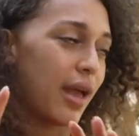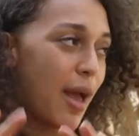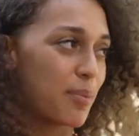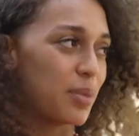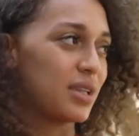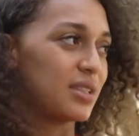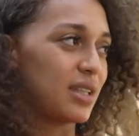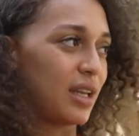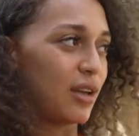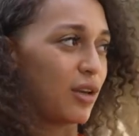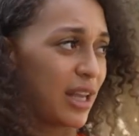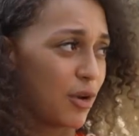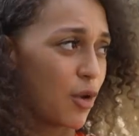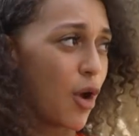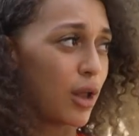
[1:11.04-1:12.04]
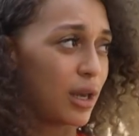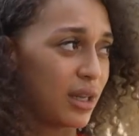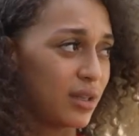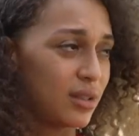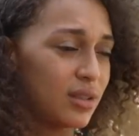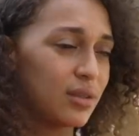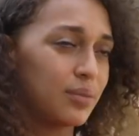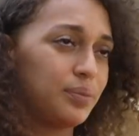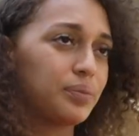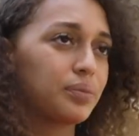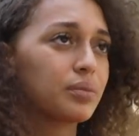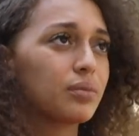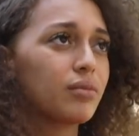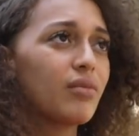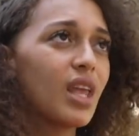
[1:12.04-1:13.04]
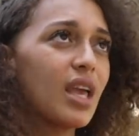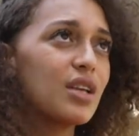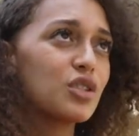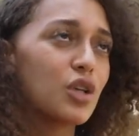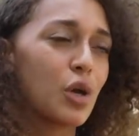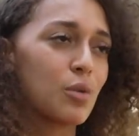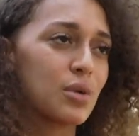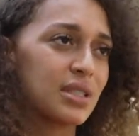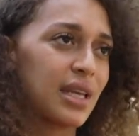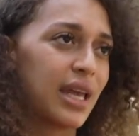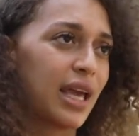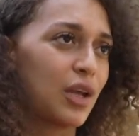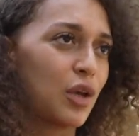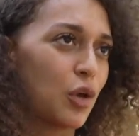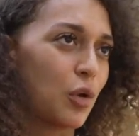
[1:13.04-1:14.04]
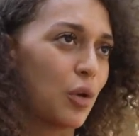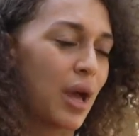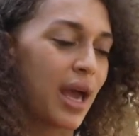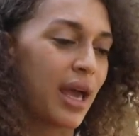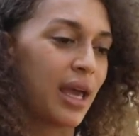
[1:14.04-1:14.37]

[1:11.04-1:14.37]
happens in Holland. So I was like, no,